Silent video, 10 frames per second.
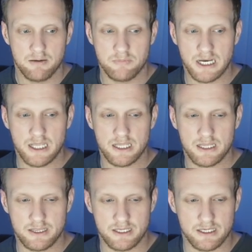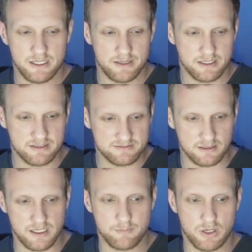But the, the
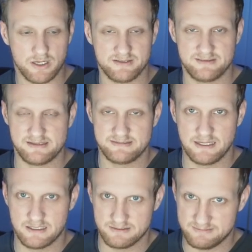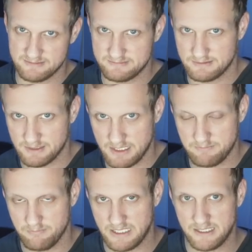concerning part is they say
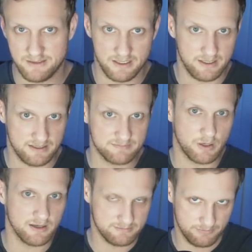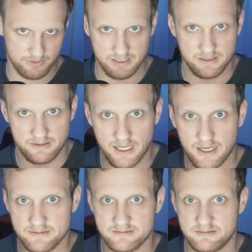consistently, meaning that it is possible that it
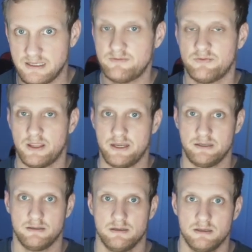does deflate